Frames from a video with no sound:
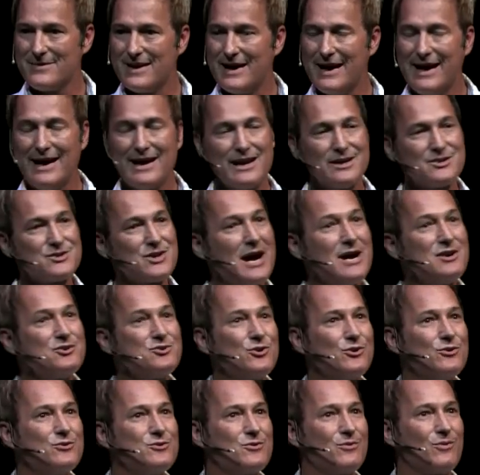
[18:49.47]
And as I
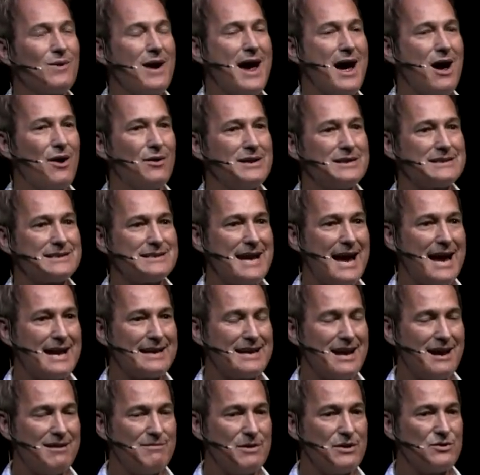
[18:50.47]
turned around, his dad
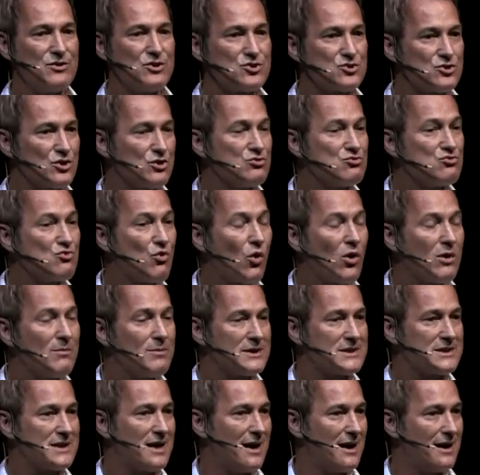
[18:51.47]
gave me this
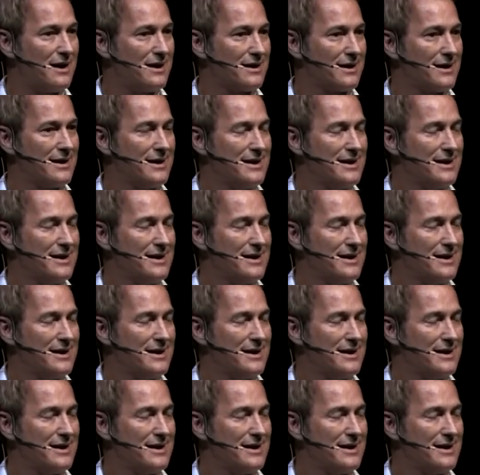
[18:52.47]
enormous hug.